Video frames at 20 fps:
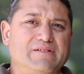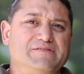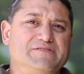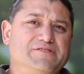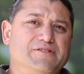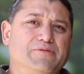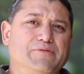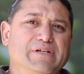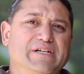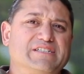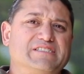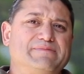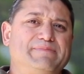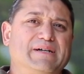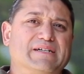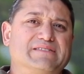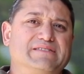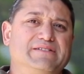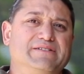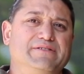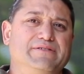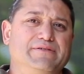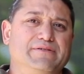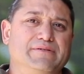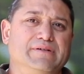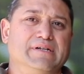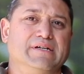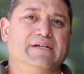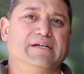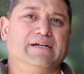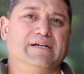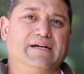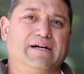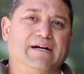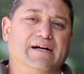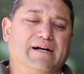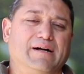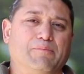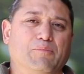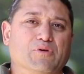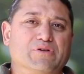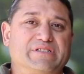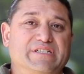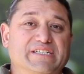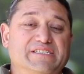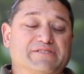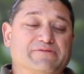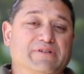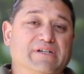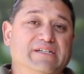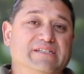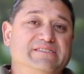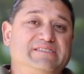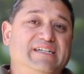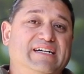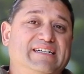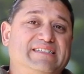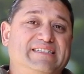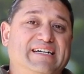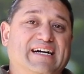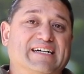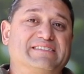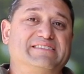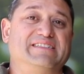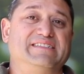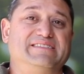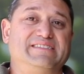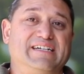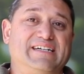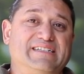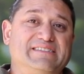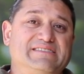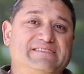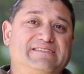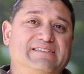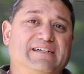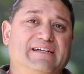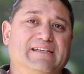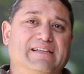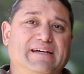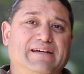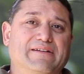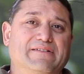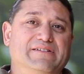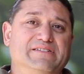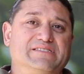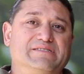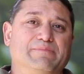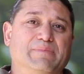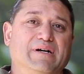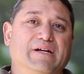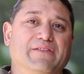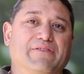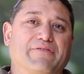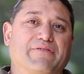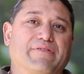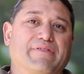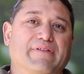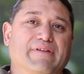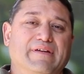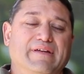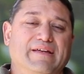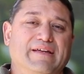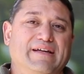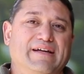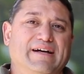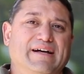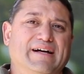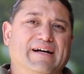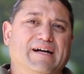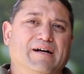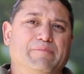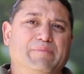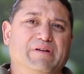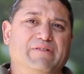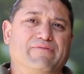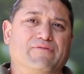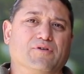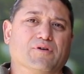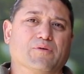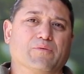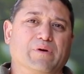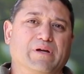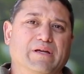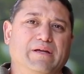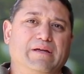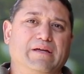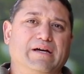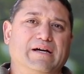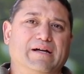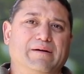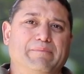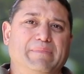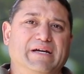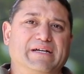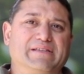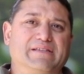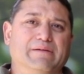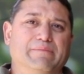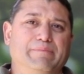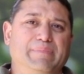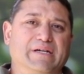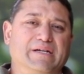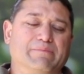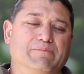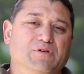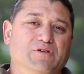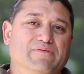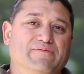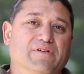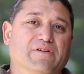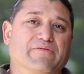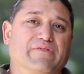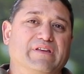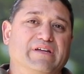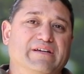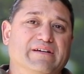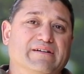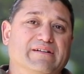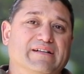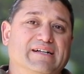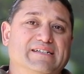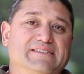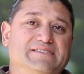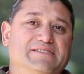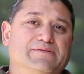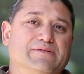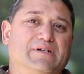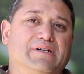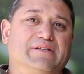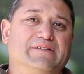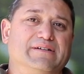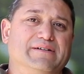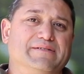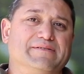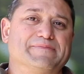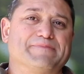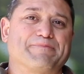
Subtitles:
So we expect to do more test runs and taxi tests later this month before we make the big move over the hill, as you all know.